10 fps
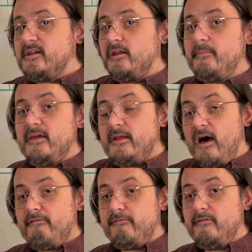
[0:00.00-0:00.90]
going to be
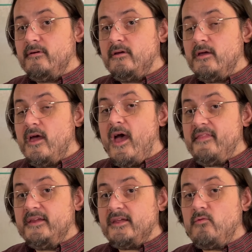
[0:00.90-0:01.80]
enough,
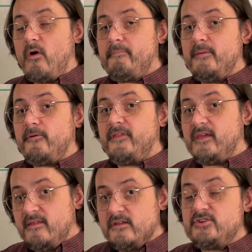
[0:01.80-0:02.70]
and they didn't want people
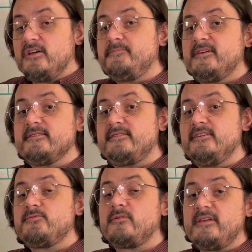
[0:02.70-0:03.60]
thinking that just because
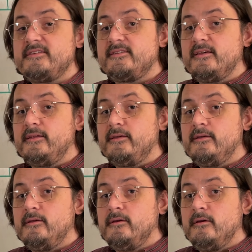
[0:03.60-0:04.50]
these were listed,
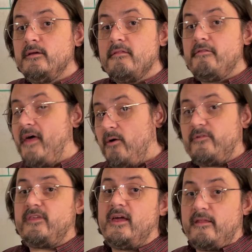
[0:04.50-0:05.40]
that
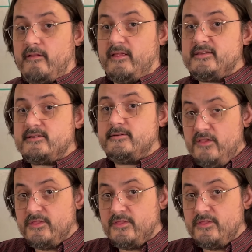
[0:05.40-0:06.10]
was the end of the list.